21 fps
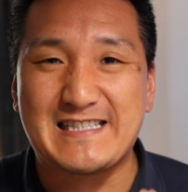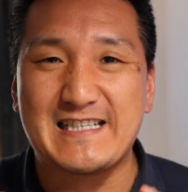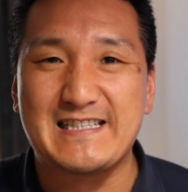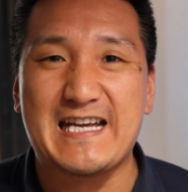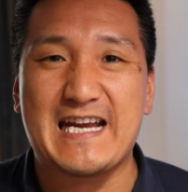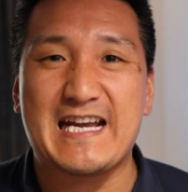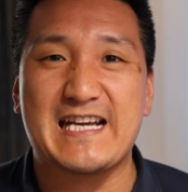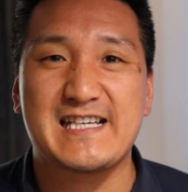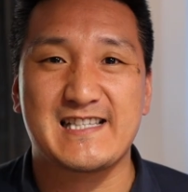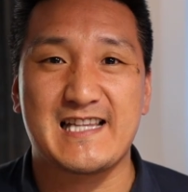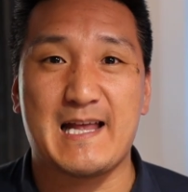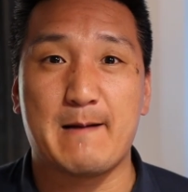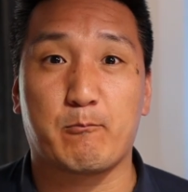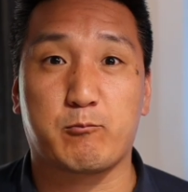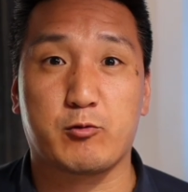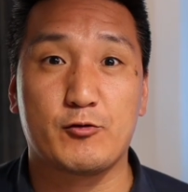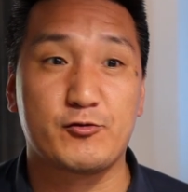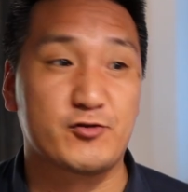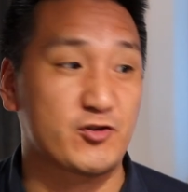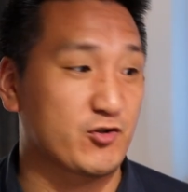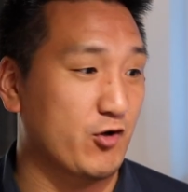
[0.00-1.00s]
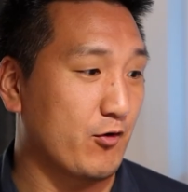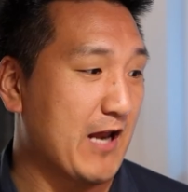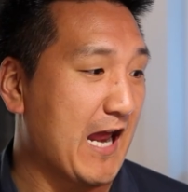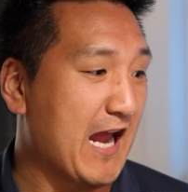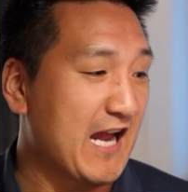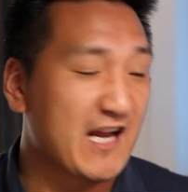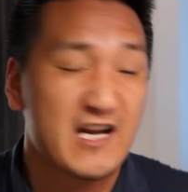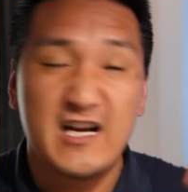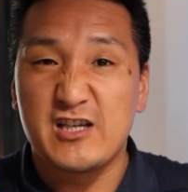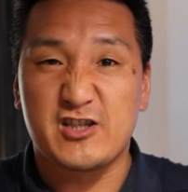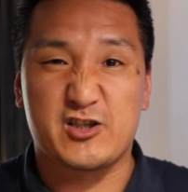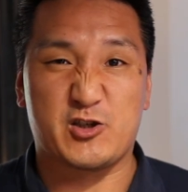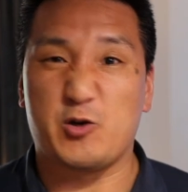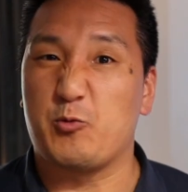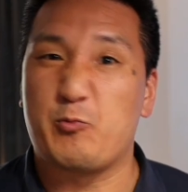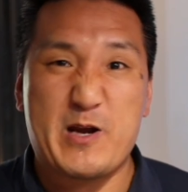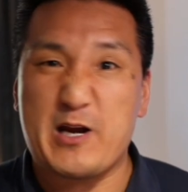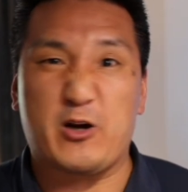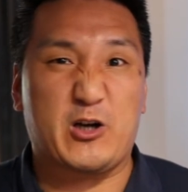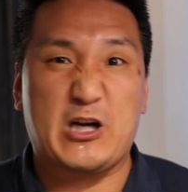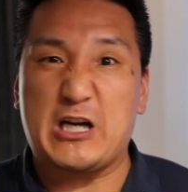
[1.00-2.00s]
Today is Lambrusco Day, so
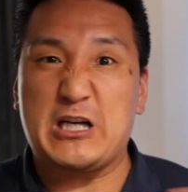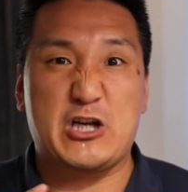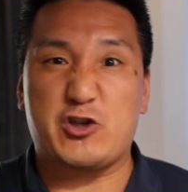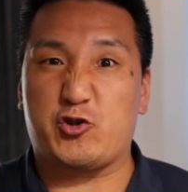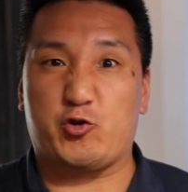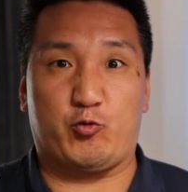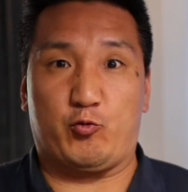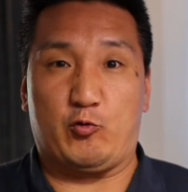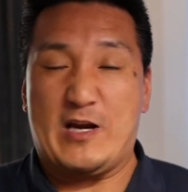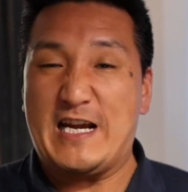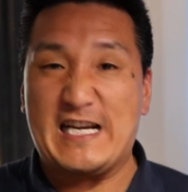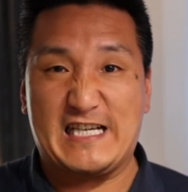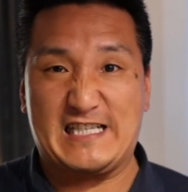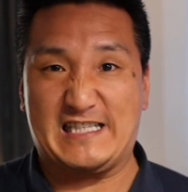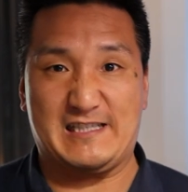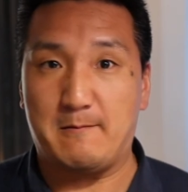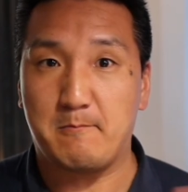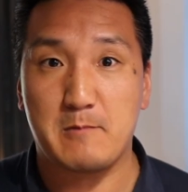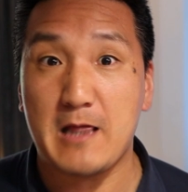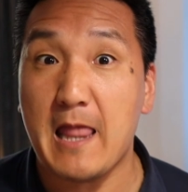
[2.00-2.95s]
we are gonna drink some